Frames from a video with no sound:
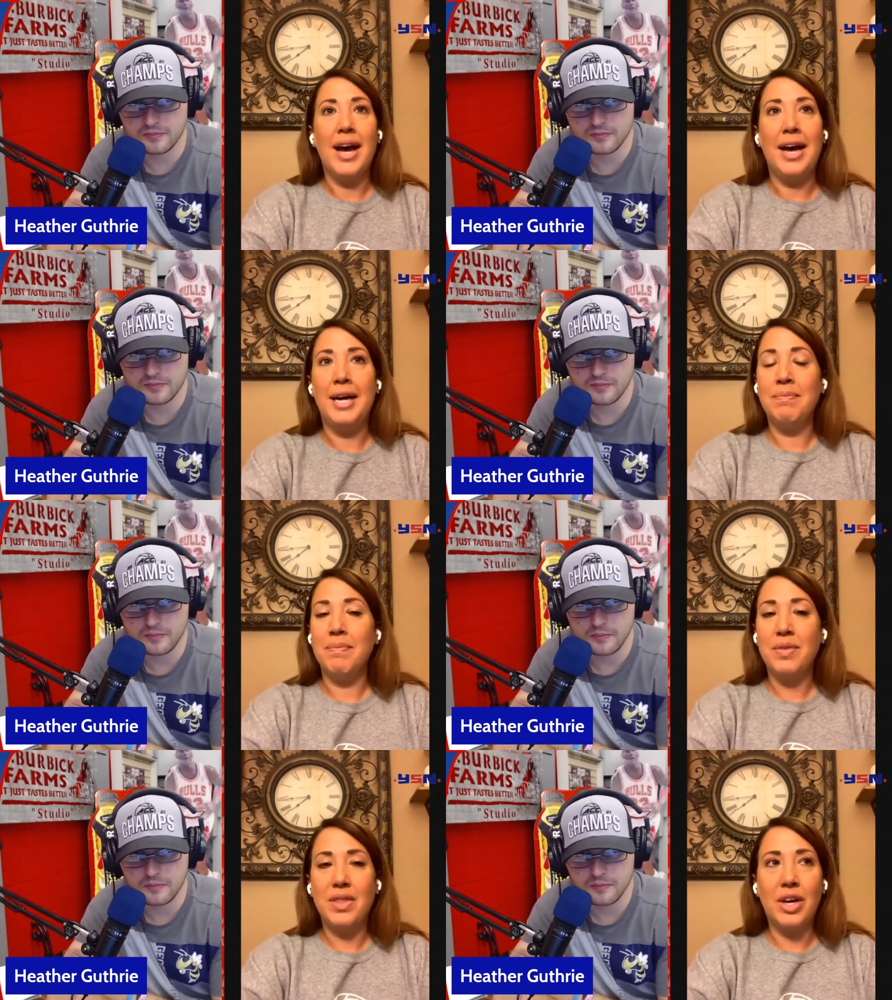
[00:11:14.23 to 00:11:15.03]

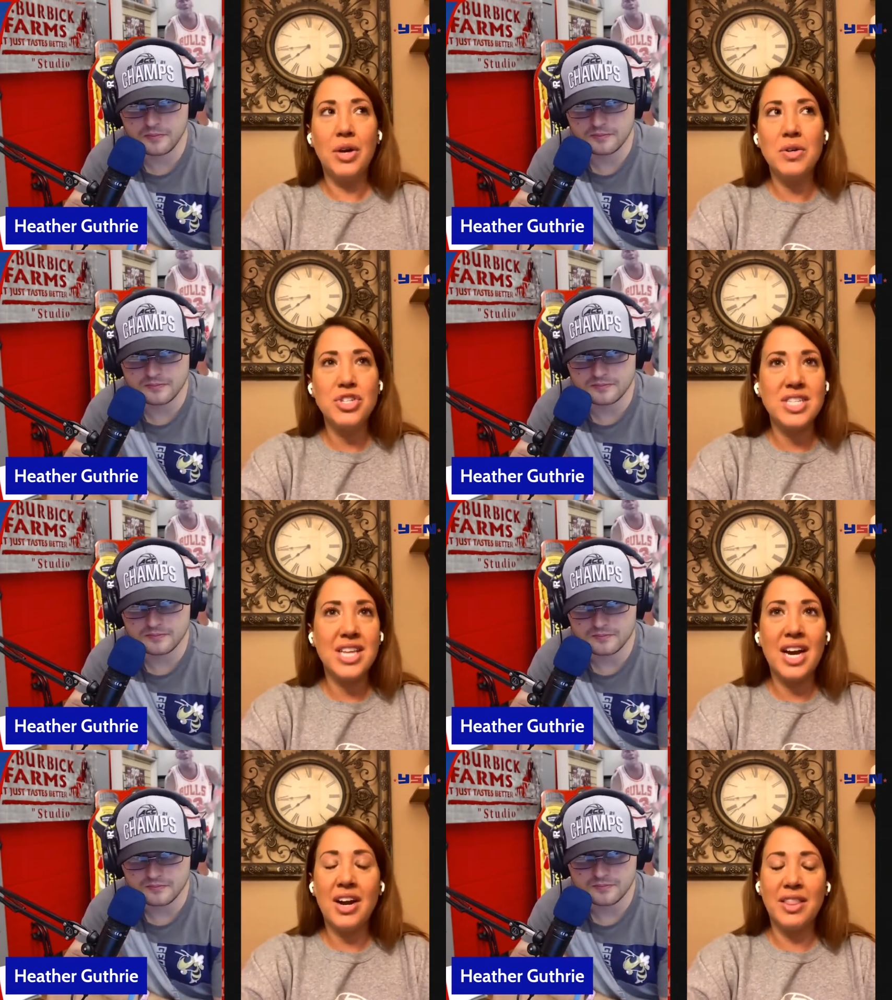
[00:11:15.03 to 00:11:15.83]
Speaker 1: Um, the coaches
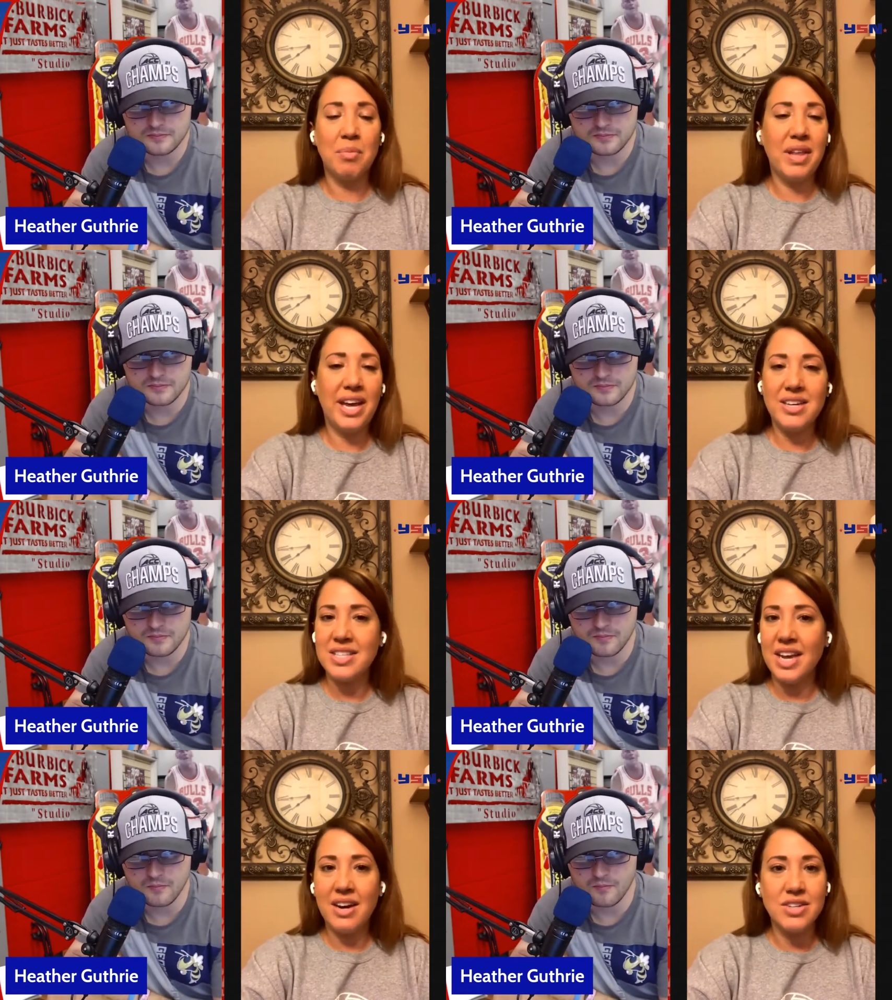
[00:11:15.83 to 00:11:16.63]
there and the players
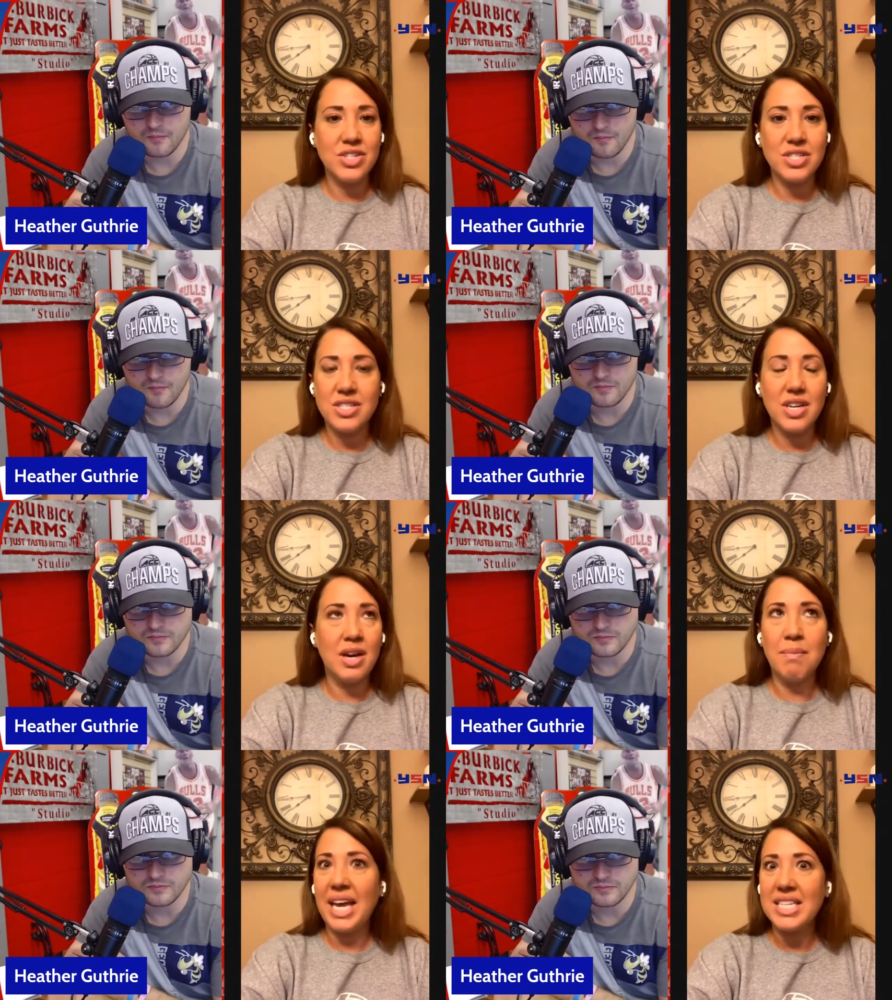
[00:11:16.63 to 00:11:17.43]
there are just
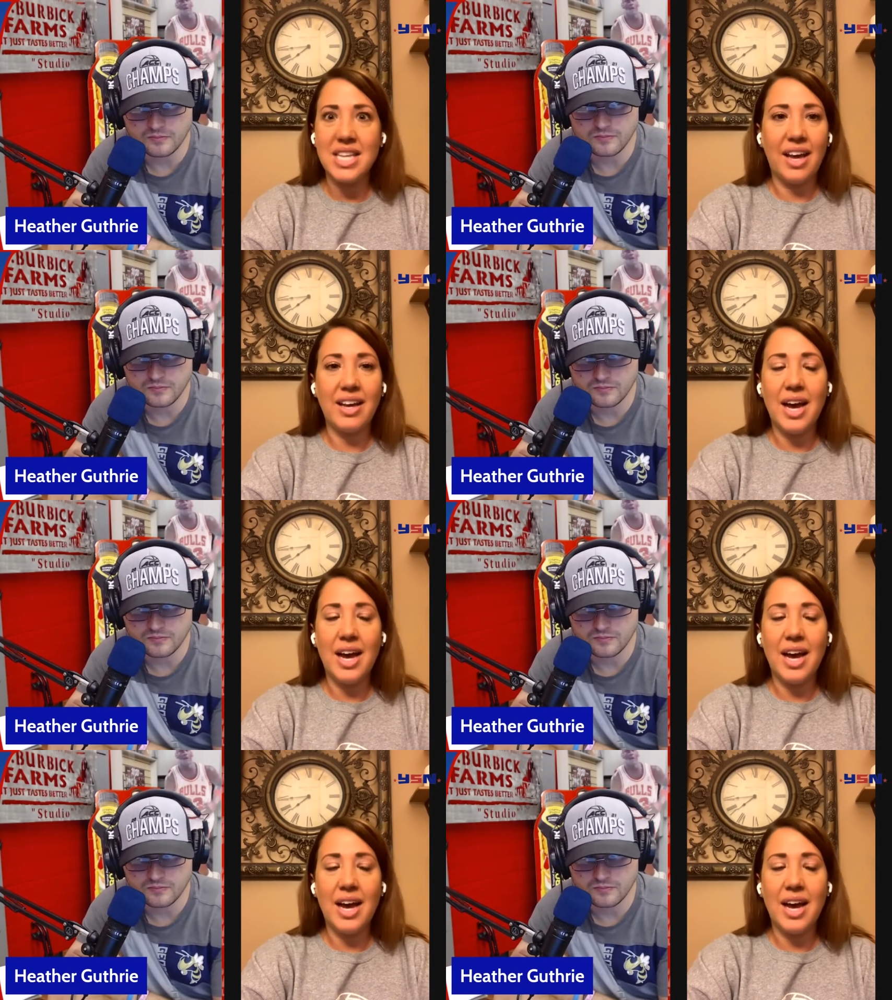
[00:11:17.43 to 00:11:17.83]
amazing.